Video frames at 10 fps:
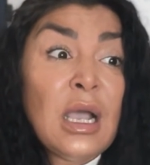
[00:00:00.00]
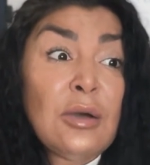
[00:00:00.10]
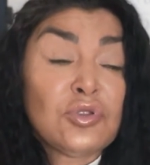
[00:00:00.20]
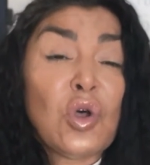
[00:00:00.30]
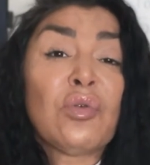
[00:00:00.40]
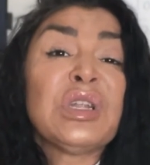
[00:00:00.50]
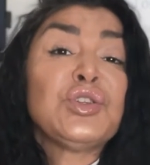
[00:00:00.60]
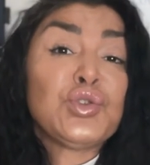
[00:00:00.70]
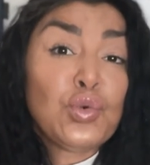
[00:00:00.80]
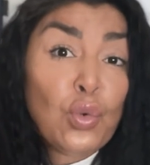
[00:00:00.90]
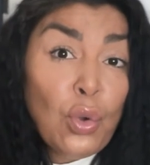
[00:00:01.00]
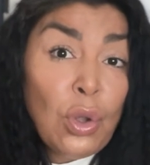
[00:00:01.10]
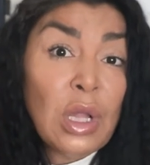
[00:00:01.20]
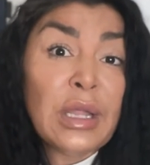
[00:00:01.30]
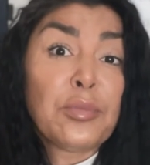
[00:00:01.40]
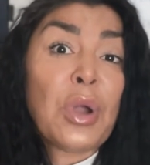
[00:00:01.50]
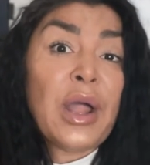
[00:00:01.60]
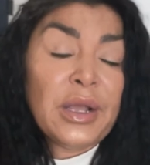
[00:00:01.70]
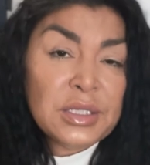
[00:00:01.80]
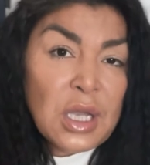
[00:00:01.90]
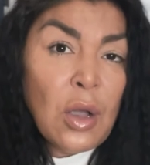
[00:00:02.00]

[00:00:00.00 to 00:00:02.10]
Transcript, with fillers: I was already tool and product